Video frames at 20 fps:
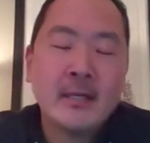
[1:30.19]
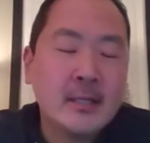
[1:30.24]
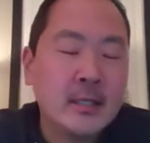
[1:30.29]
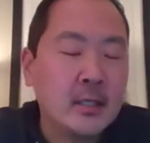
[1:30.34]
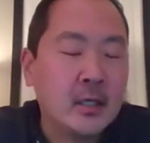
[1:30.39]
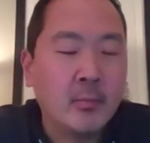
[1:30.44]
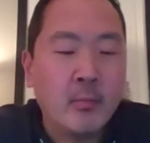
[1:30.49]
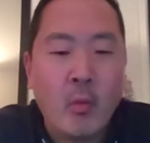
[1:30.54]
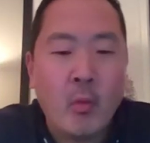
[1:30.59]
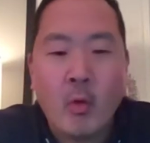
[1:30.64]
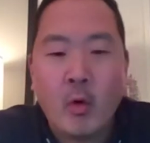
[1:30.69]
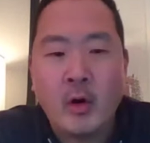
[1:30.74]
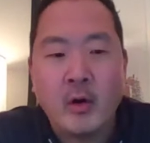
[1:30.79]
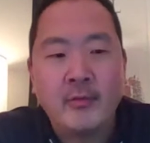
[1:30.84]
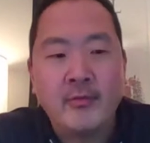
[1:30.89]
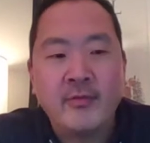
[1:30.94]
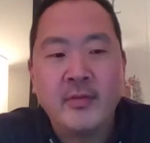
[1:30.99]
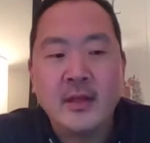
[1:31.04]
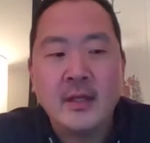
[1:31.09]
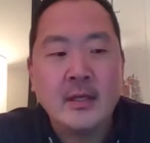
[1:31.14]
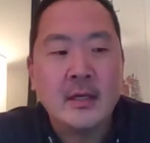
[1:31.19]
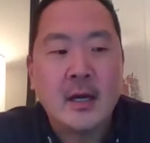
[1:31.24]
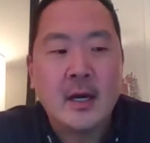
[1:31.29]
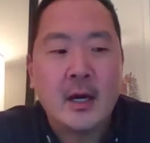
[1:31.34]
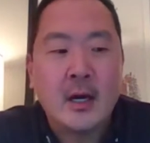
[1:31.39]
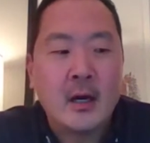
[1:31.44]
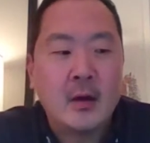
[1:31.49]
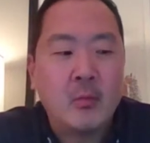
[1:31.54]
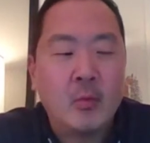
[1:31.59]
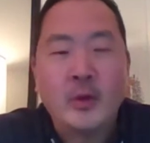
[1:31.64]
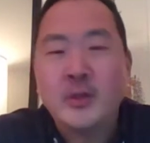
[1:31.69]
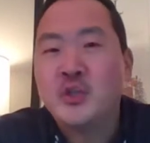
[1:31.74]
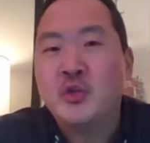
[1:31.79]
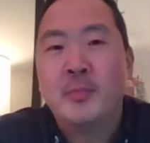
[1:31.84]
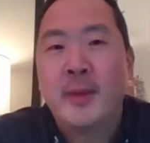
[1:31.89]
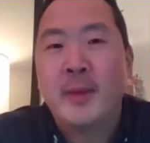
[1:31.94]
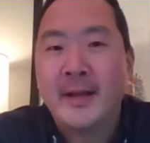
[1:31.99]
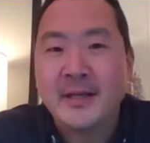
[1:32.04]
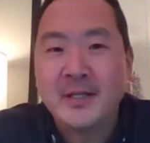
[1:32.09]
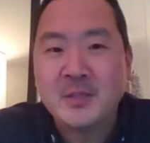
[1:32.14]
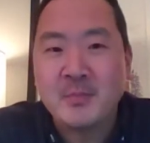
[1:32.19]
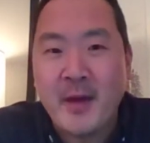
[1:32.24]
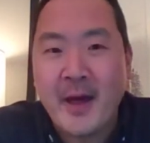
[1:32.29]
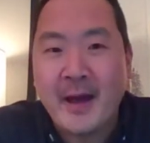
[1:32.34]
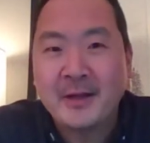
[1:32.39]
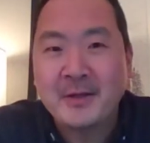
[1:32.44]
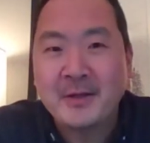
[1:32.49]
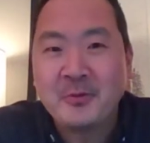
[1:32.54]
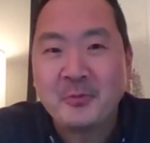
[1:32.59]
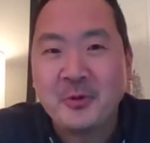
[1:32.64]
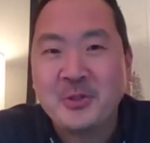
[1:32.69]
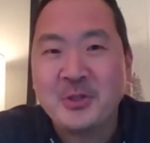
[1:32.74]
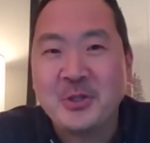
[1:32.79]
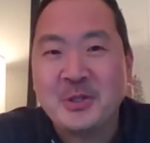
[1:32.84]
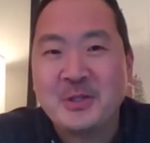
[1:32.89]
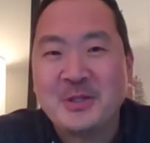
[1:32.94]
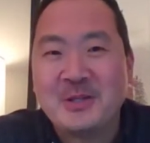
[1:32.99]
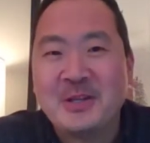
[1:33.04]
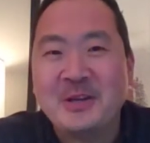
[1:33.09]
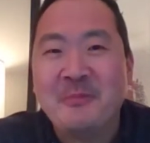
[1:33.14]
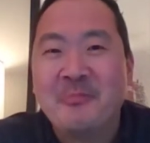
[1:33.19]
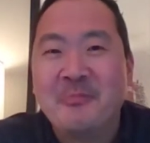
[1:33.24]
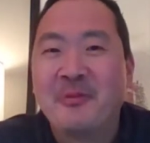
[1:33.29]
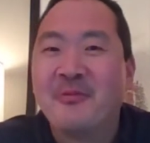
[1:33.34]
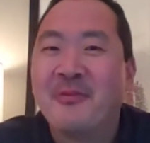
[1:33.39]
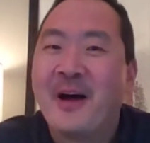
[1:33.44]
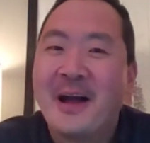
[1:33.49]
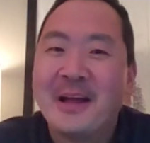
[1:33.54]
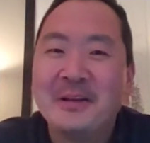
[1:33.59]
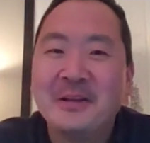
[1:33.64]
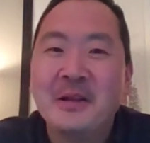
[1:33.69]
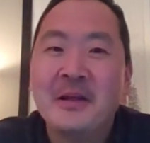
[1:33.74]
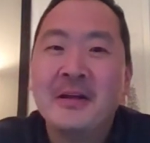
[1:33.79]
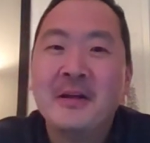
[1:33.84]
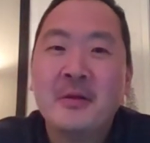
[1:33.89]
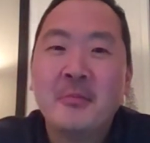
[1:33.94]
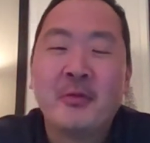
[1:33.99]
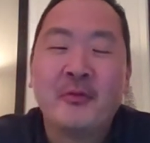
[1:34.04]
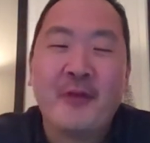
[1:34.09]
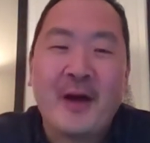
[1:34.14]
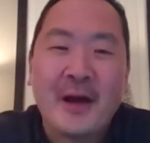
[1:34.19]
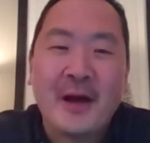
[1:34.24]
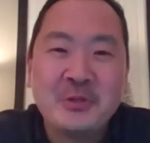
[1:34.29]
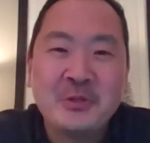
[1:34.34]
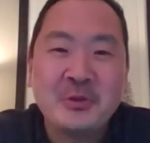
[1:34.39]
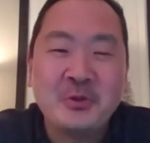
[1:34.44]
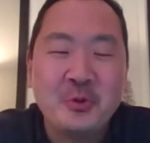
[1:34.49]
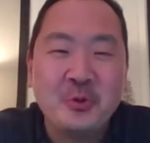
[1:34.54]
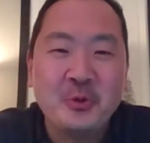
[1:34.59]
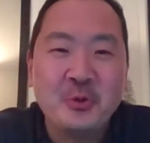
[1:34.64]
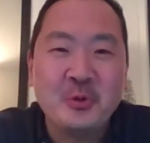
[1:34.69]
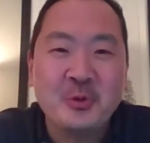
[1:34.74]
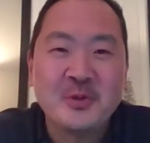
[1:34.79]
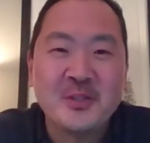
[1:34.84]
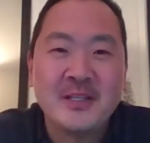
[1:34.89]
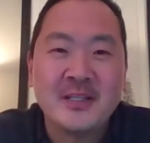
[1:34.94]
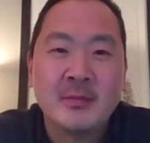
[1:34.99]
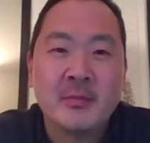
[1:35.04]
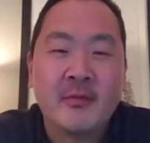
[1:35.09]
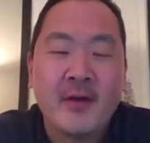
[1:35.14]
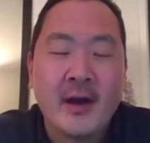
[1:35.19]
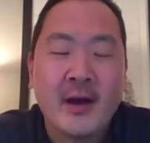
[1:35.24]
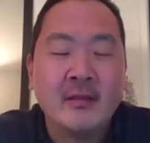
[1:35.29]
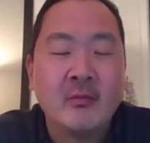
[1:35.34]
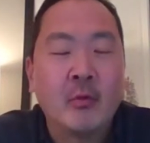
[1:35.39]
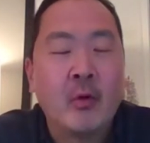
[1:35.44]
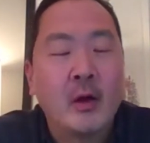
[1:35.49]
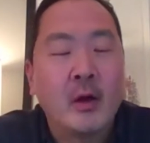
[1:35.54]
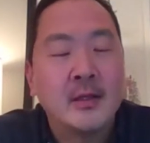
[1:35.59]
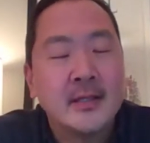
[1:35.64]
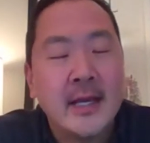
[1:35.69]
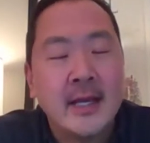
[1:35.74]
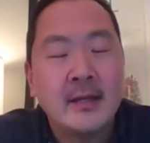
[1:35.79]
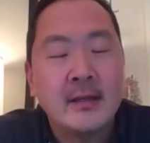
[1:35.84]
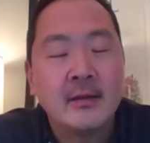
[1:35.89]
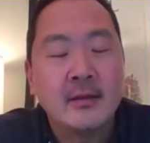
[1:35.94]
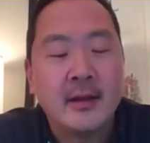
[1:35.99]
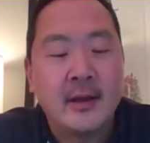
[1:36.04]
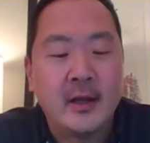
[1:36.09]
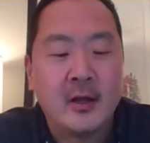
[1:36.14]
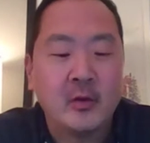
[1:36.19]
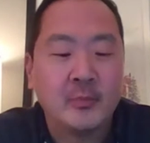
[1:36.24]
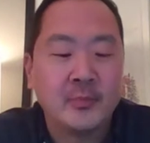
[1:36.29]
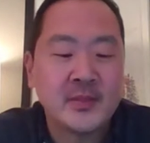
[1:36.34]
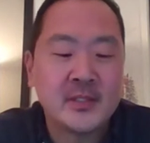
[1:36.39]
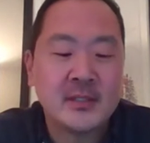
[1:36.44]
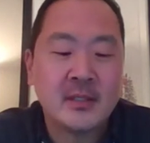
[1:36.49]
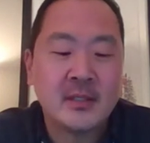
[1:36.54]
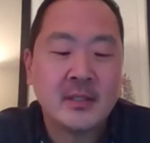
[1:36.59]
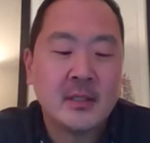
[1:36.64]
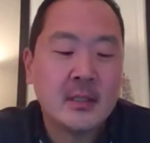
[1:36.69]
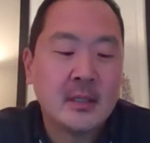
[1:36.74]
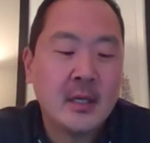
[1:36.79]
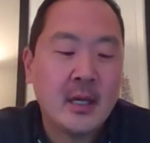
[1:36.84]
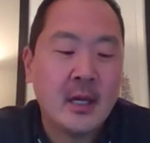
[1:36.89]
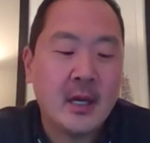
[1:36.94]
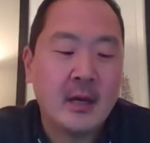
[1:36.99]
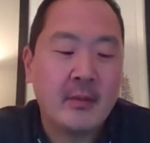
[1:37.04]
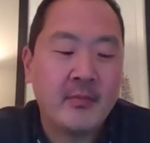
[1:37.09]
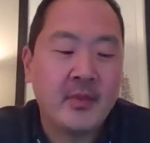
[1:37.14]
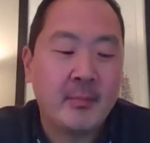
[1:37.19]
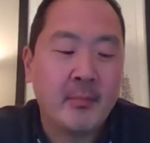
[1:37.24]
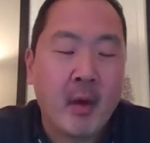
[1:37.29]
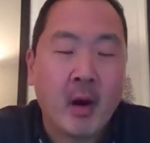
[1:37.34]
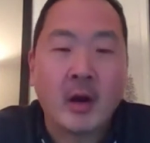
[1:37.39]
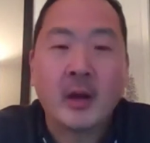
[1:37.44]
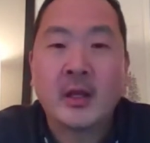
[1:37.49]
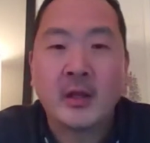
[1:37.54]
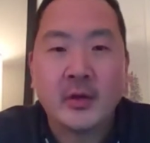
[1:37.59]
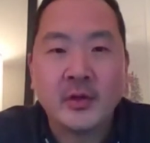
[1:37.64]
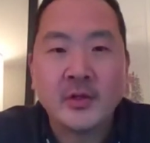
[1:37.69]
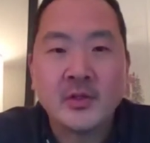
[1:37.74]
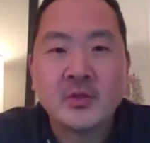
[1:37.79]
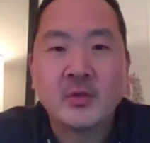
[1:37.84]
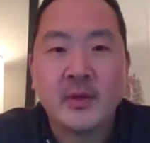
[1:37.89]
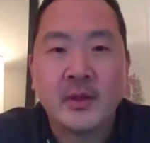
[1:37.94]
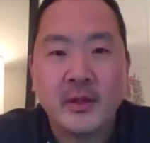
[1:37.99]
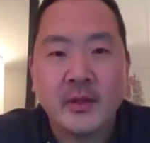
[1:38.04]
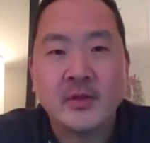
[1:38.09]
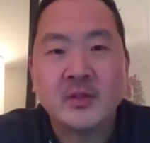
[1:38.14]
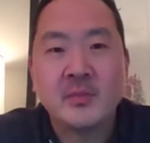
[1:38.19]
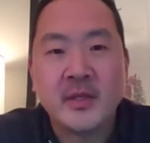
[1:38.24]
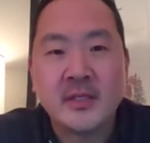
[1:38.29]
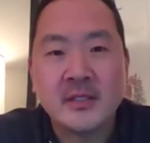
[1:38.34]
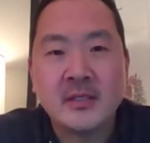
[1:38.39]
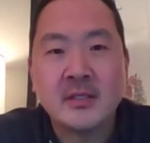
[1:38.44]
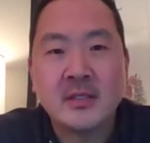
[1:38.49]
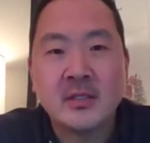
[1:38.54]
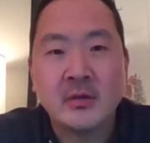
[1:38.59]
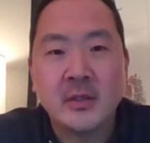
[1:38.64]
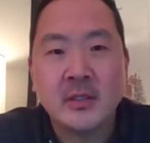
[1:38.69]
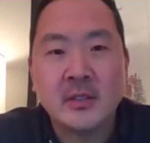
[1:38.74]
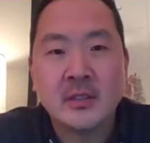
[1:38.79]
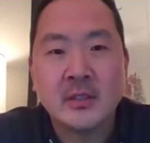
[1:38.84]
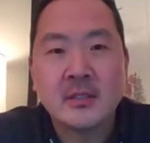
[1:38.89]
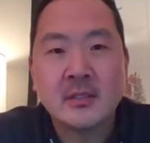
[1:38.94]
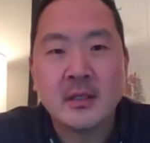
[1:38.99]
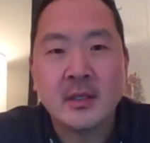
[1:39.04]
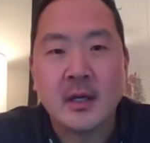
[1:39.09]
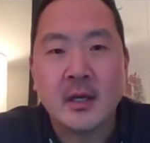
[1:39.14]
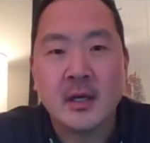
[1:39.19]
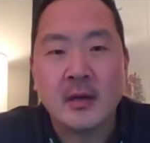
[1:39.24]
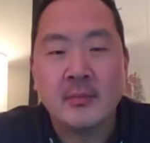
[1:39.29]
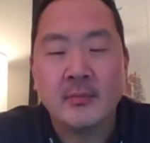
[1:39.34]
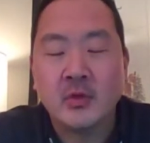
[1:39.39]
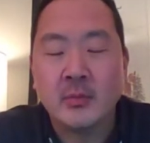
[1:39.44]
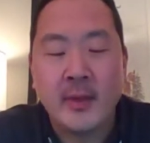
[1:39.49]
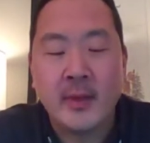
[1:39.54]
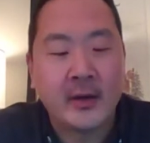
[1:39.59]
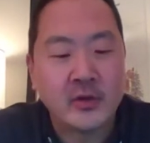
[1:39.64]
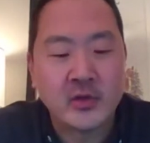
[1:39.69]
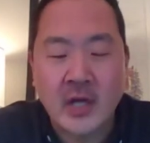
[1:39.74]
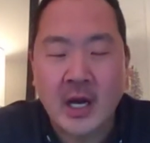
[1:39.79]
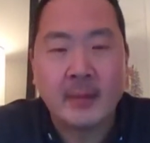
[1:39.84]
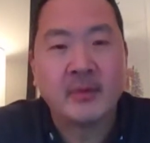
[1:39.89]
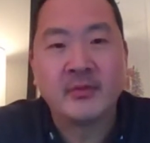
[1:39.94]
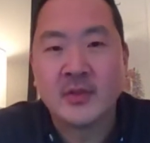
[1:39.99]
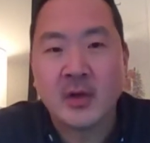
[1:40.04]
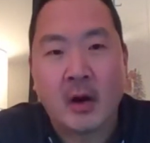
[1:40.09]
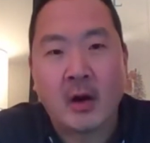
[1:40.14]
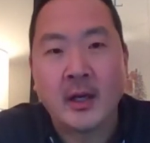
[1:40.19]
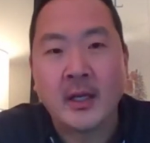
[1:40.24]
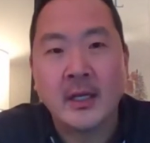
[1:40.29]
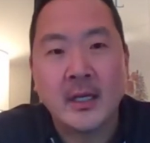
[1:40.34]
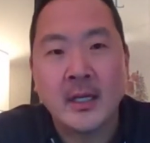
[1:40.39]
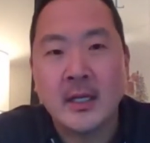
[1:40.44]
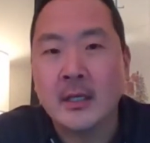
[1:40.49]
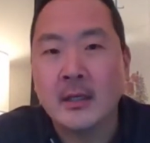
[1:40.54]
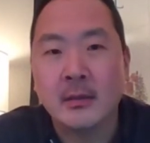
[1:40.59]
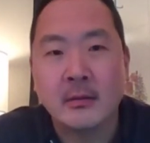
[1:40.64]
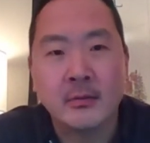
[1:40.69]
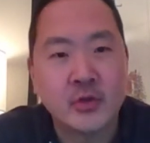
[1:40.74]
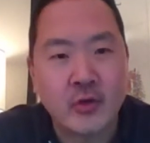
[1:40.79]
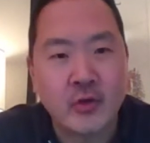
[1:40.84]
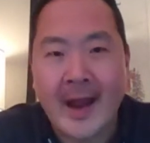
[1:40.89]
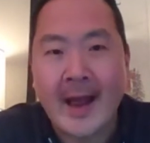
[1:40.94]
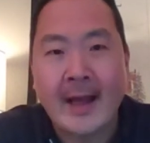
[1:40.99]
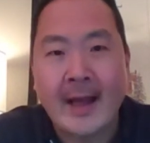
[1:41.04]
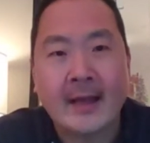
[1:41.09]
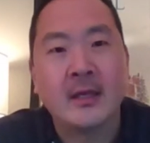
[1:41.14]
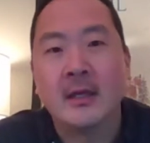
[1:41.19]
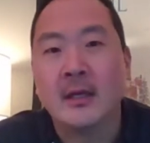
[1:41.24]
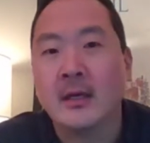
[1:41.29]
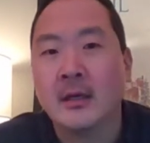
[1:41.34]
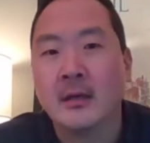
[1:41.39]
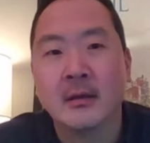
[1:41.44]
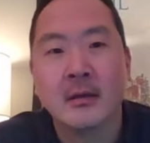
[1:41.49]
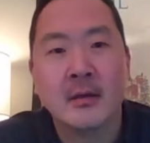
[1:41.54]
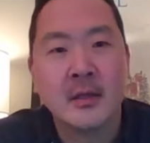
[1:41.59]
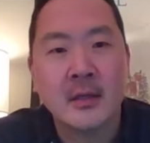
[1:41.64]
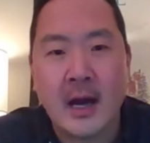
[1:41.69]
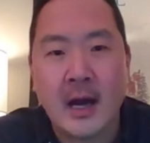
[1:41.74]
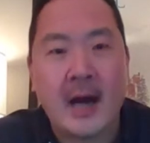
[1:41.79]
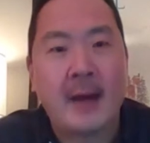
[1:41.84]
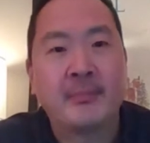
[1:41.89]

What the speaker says: you know, more of the what you might expect, which is to provide tools and to provide the raw data that helps the marketers within those business units do a better job of targeting, tracking,